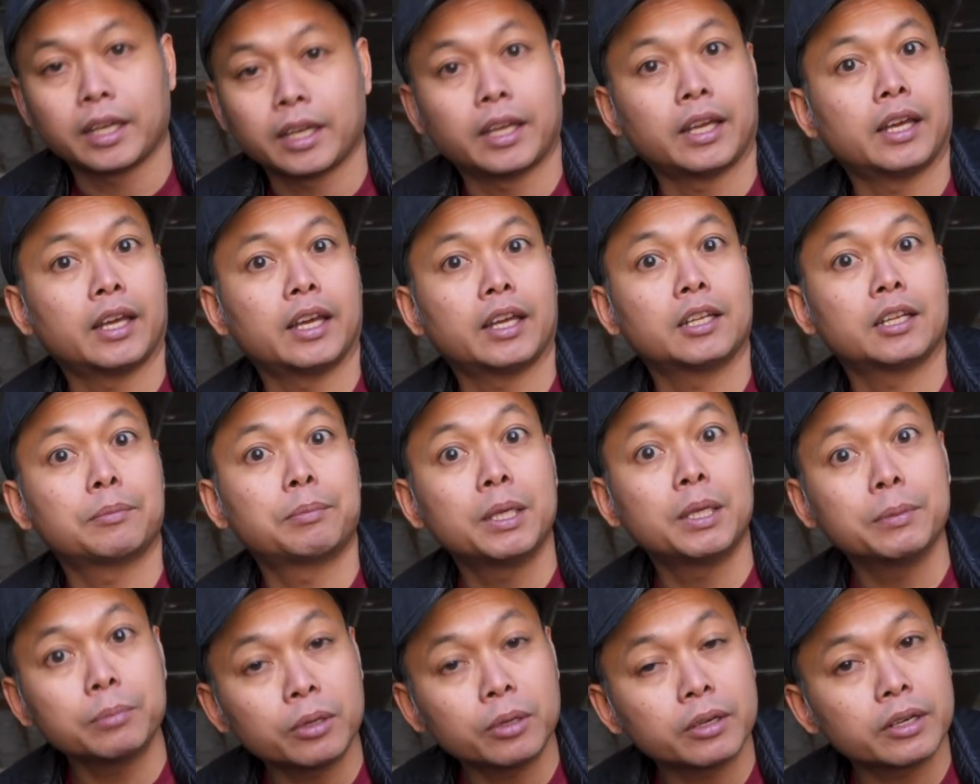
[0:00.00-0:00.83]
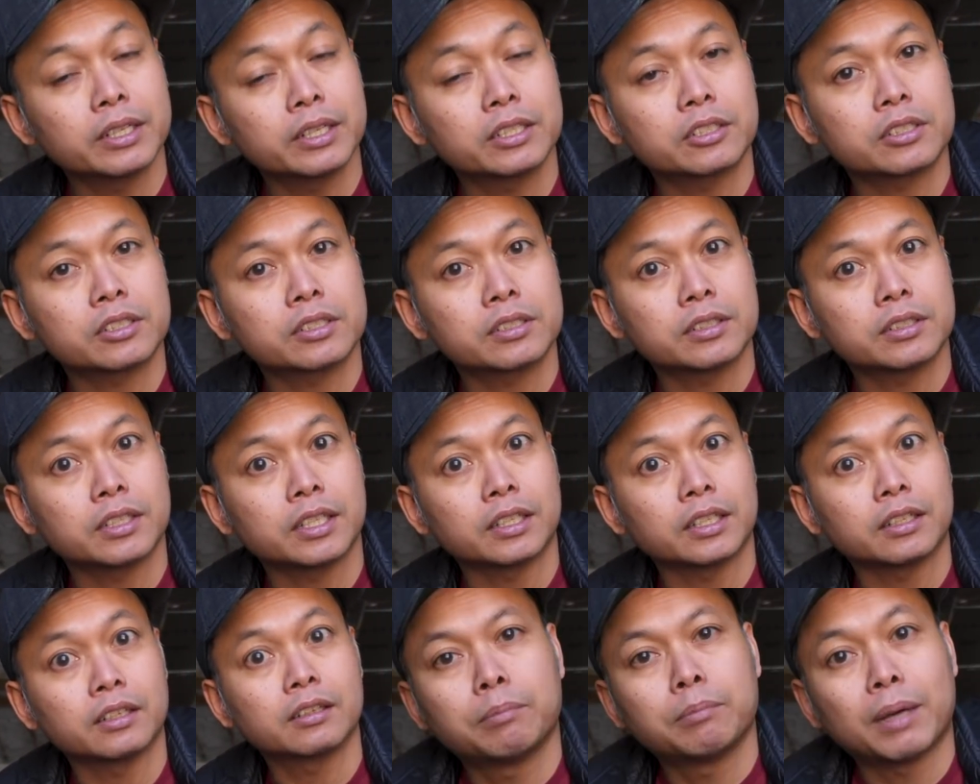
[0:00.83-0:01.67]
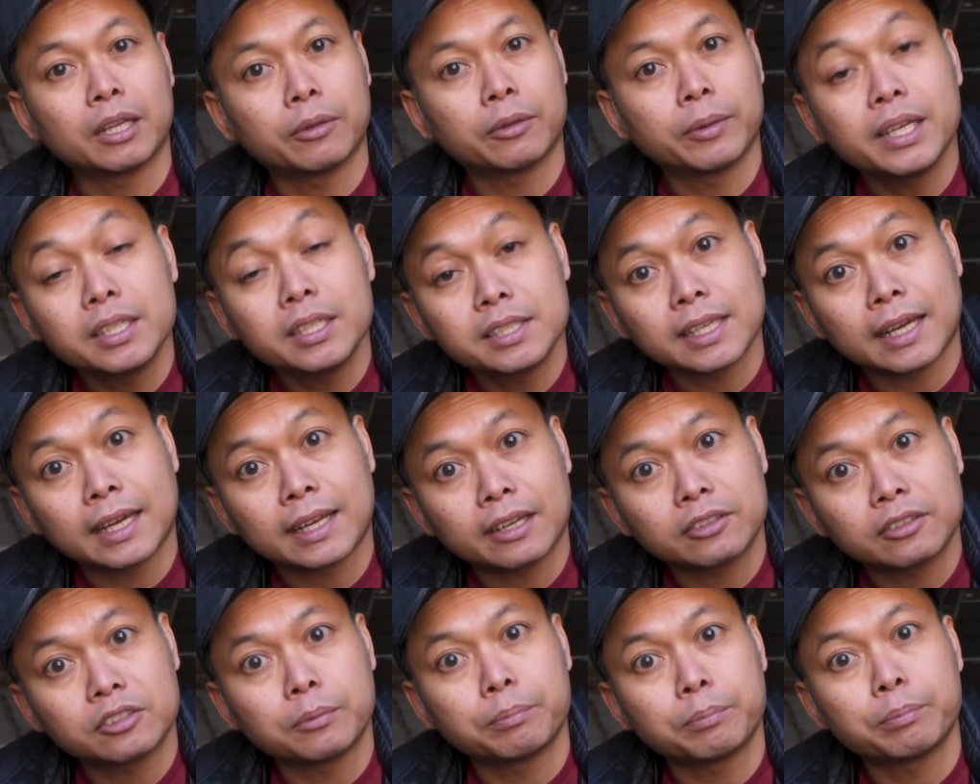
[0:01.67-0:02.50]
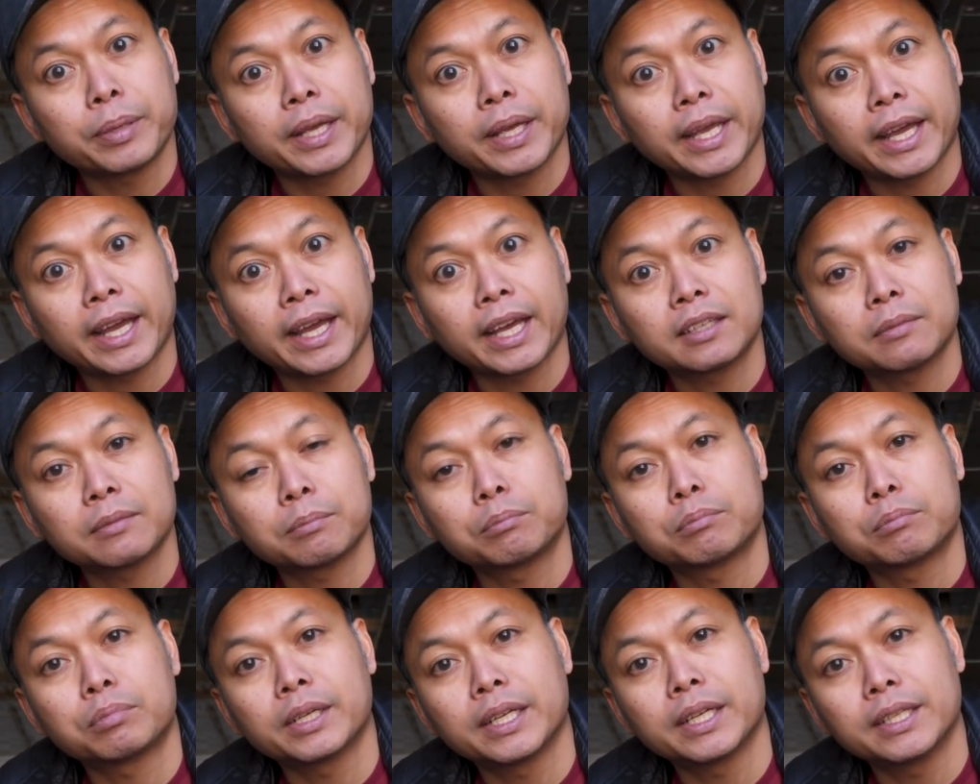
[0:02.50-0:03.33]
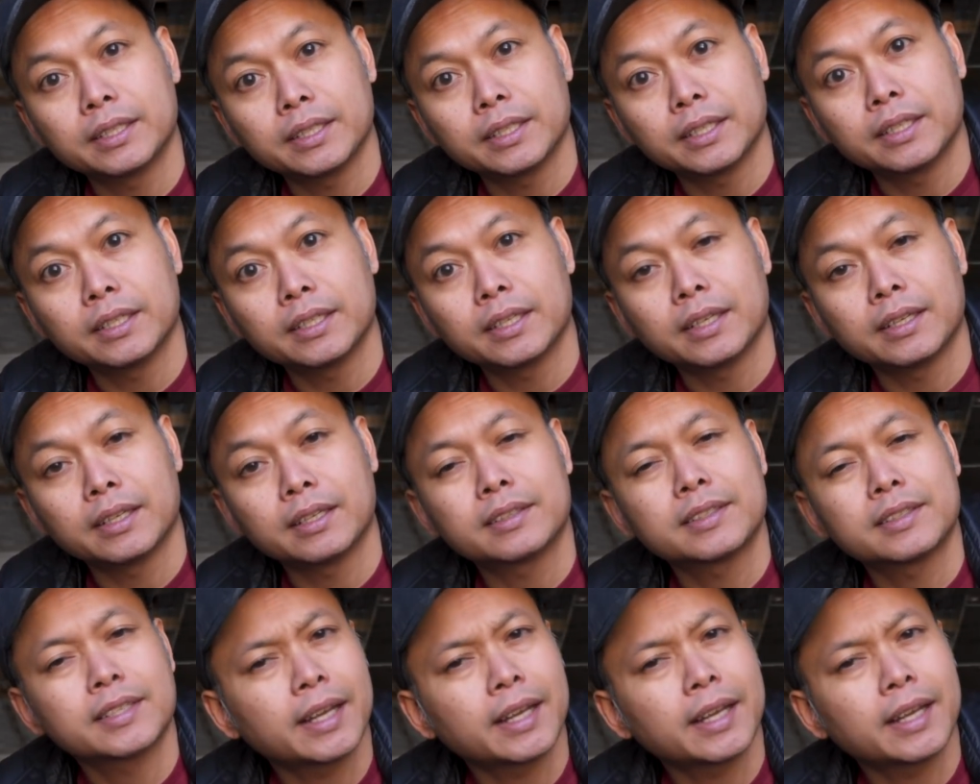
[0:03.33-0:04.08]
And the people are interesting. By the way, shout out to Pat, Brendan, and